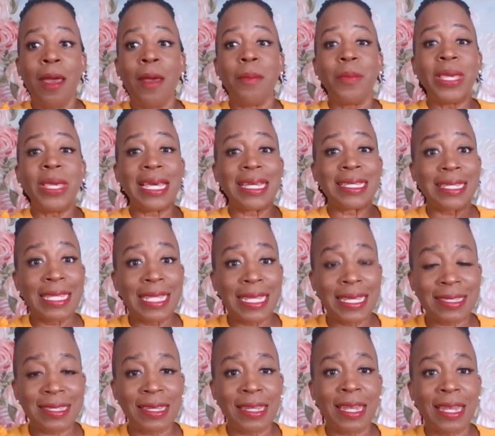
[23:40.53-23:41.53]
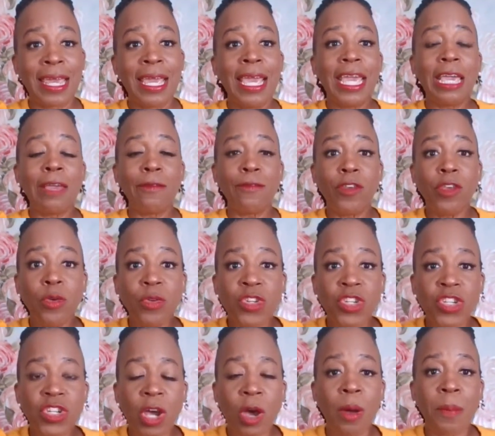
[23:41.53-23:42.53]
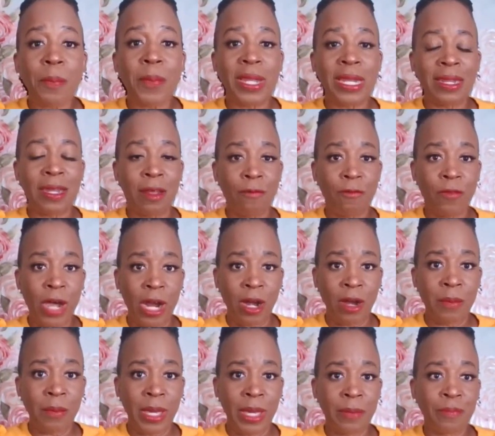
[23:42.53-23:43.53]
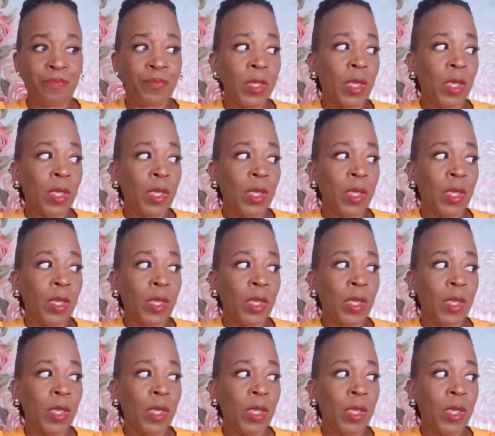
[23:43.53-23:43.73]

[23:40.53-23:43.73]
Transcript: because listen, if you show up in an environment